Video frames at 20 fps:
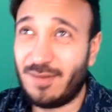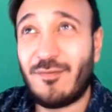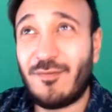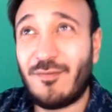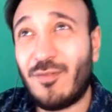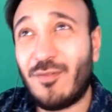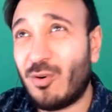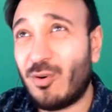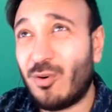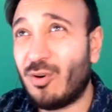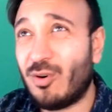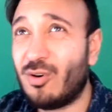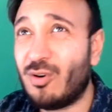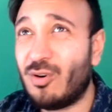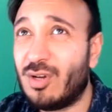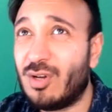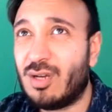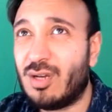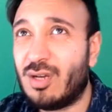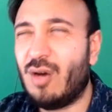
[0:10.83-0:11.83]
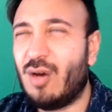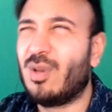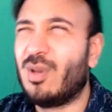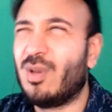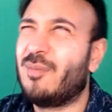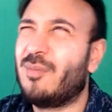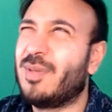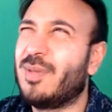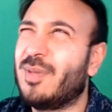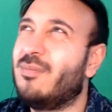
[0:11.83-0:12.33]
been
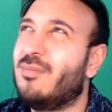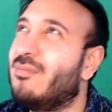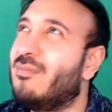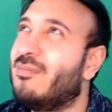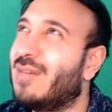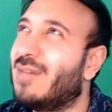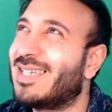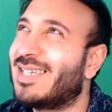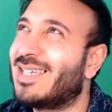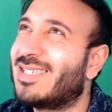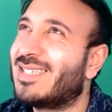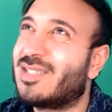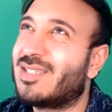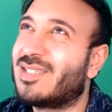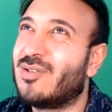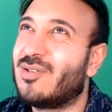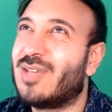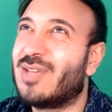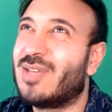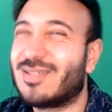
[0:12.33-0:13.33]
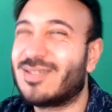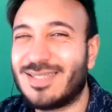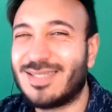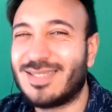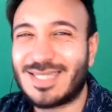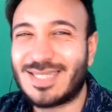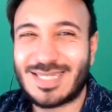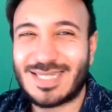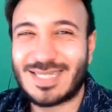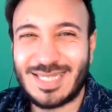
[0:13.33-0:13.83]
I've been, I guess, since
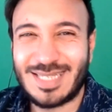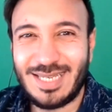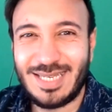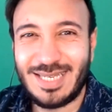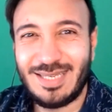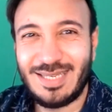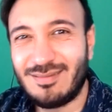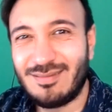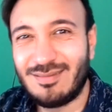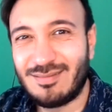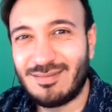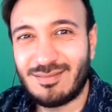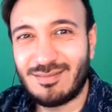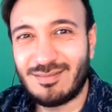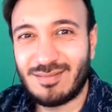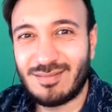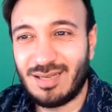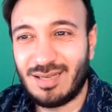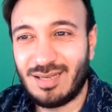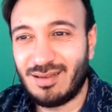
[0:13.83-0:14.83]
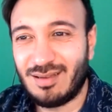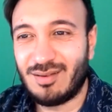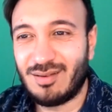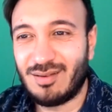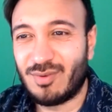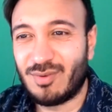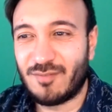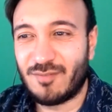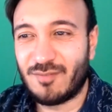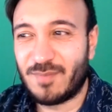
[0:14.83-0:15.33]
2016,
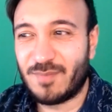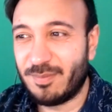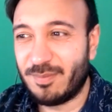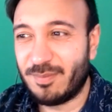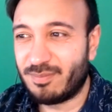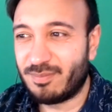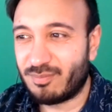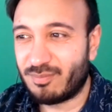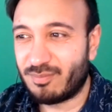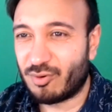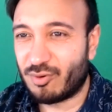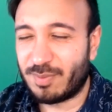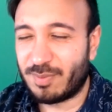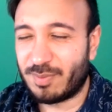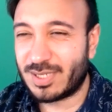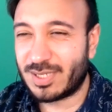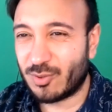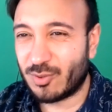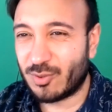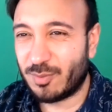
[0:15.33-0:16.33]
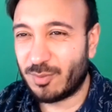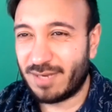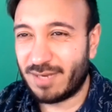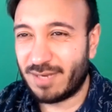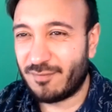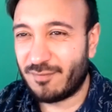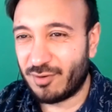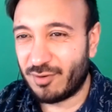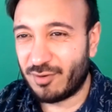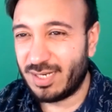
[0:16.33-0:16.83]
where I've been properly sort of
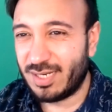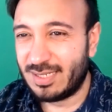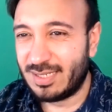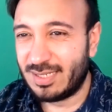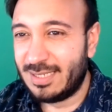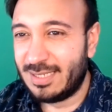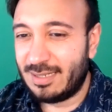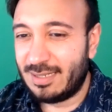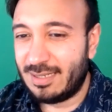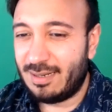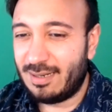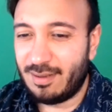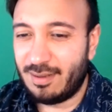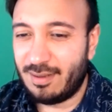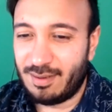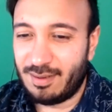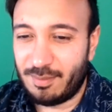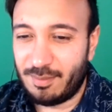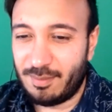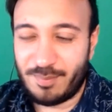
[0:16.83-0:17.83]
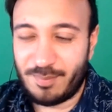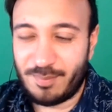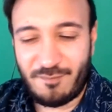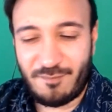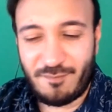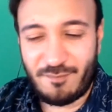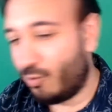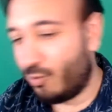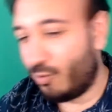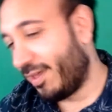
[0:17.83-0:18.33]
paid for it.
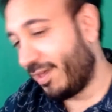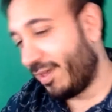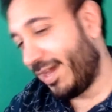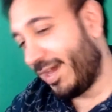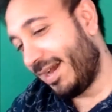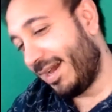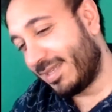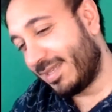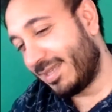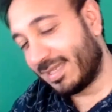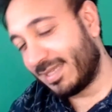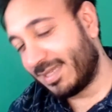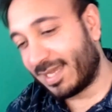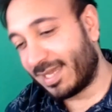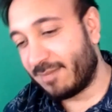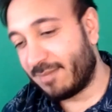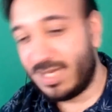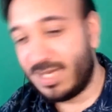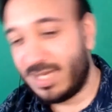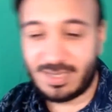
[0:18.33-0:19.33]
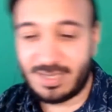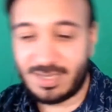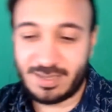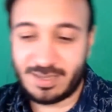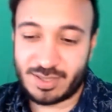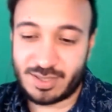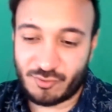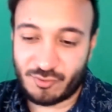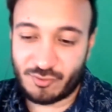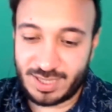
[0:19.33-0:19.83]
Before that, I did like a
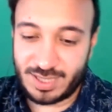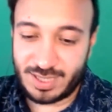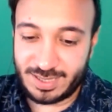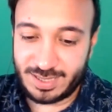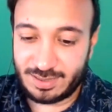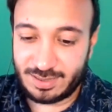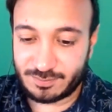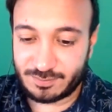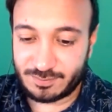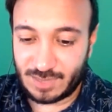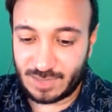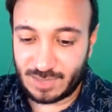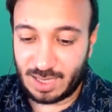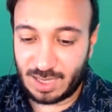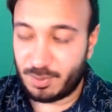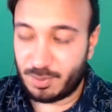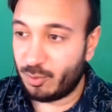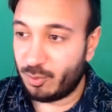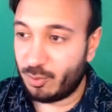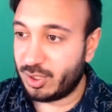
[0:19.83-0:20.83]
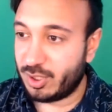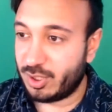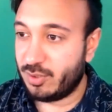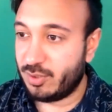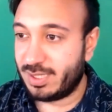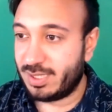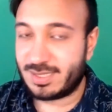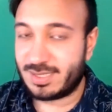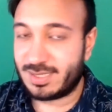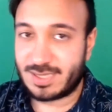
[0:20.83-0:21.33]
media degree at Bolton
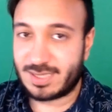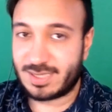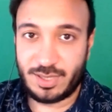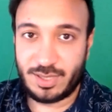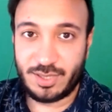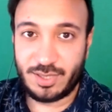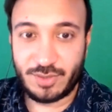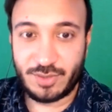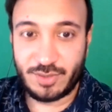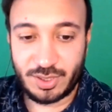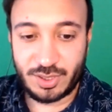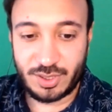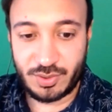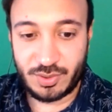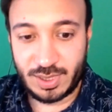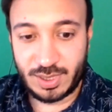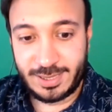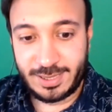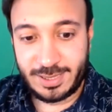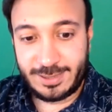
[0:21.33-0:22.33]
Uni. That's how I know you.